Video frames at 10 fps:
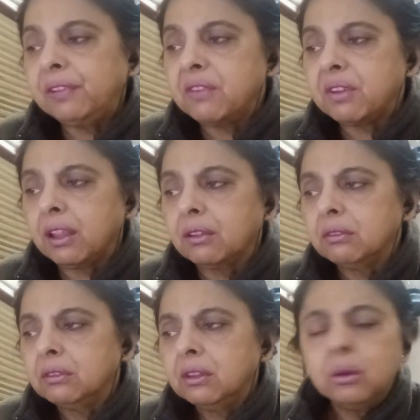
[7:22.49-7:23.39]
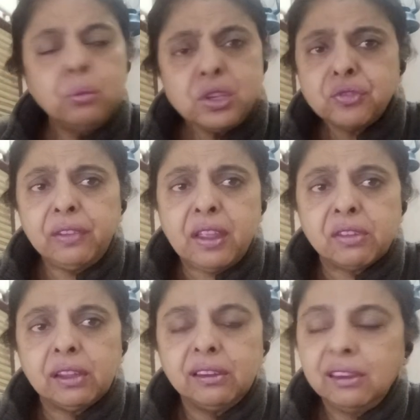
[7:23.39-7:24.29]
flavoring. Which
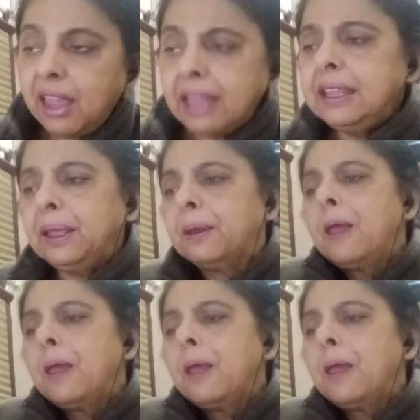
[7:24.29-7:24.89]
flavor? Any